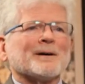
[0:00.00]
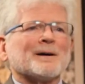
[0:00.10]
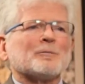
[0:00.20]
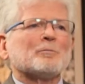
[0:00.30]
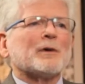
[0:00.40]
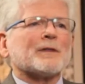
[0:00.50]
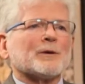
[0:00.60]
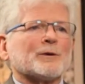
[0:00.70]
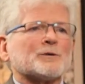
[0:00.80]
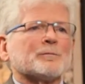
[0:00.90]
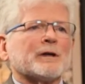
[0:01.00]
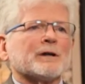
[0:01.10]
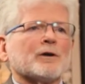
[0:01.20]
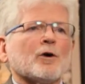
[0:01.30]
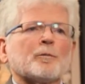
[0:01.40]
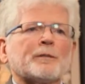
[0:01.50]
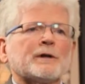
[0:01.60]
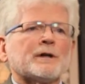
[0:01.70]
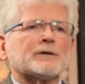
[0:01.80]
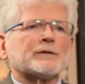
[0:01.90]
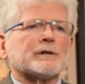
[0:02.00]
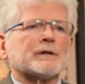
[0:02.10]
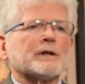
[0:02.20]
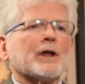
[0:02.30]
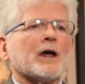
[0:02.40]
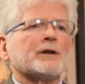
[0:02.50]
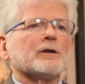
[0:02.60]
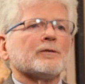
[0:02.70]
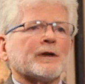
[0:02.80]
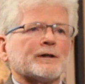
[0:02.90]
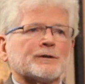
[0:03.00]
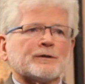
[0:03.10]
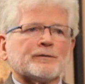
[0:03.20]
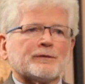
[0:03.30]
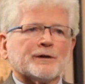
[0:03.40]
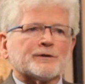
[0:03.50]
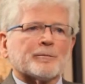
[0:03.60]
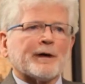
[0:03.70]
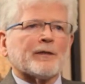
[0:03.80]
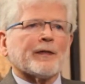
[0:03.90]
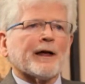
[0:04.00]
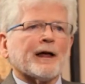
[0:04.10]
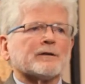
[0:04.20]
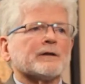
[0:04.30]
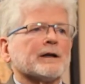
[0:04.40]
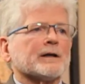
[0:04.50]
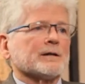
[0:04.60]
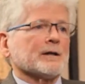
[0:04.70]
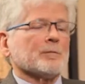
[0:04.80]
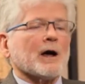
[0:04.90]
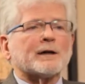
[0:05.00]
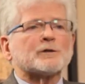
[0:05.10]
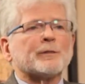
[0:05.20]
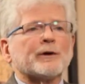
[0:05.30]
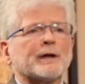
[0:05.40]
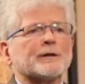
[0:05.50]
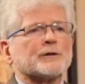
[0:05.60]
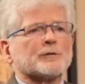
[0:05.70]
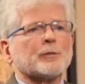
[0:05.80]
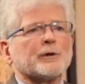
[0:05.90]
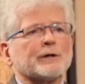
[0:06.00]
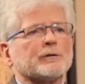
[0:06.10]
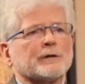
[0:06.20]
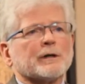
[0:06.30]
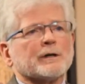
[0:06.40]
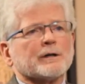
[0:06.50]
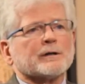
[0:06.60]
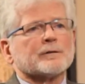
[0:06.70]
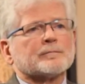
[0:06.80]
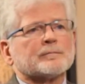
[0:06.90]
But there's been an openness and a non-defensiveness about that in my experience, is pretty unique.